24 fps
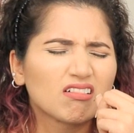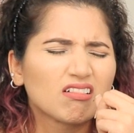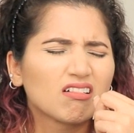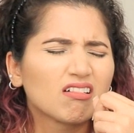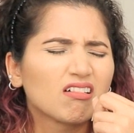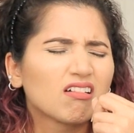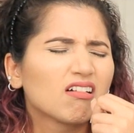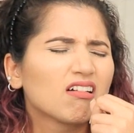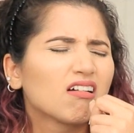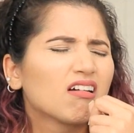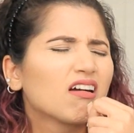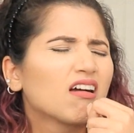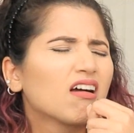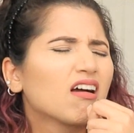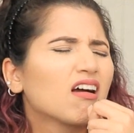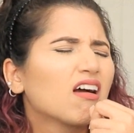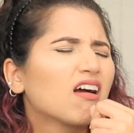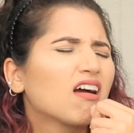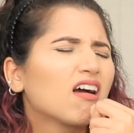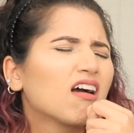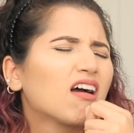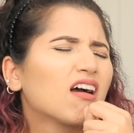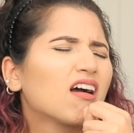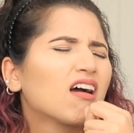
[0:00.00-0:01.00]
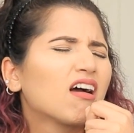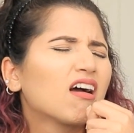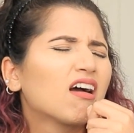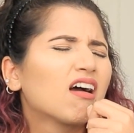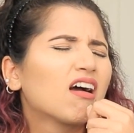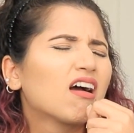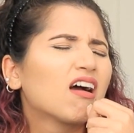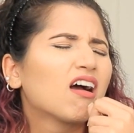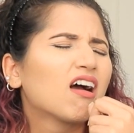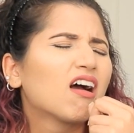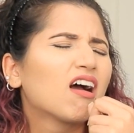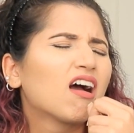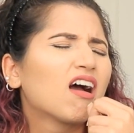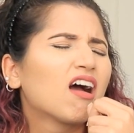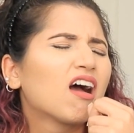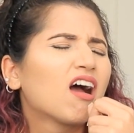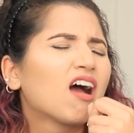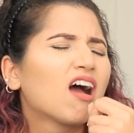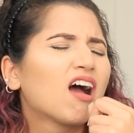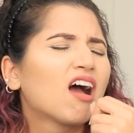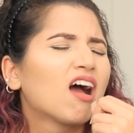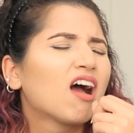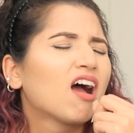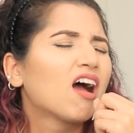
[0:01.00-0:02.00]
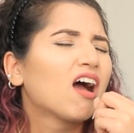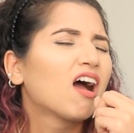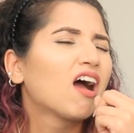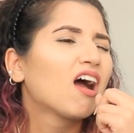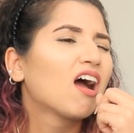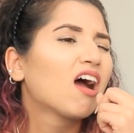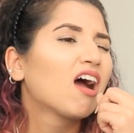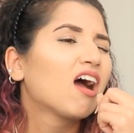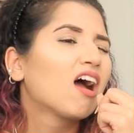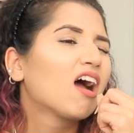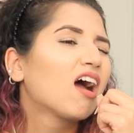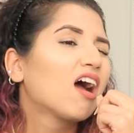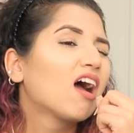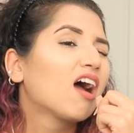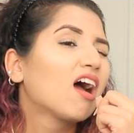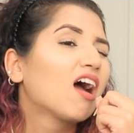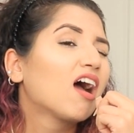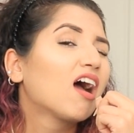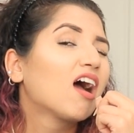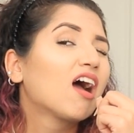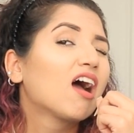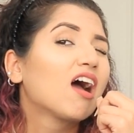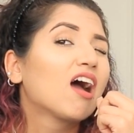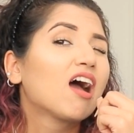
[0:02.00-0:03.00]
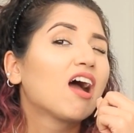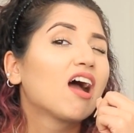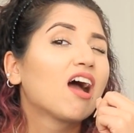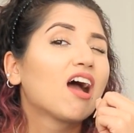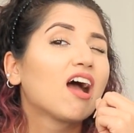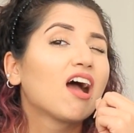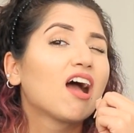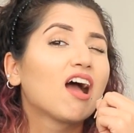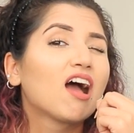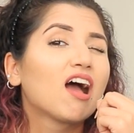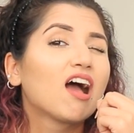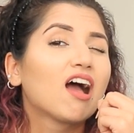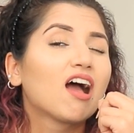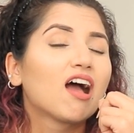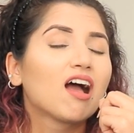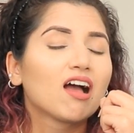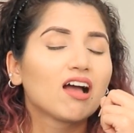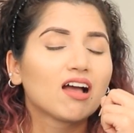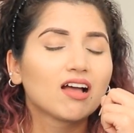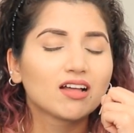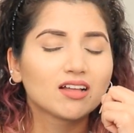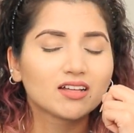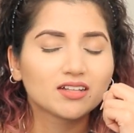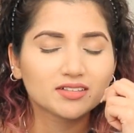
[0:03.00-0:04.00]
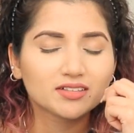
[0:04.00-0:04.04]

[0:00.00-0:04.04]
(not speaking)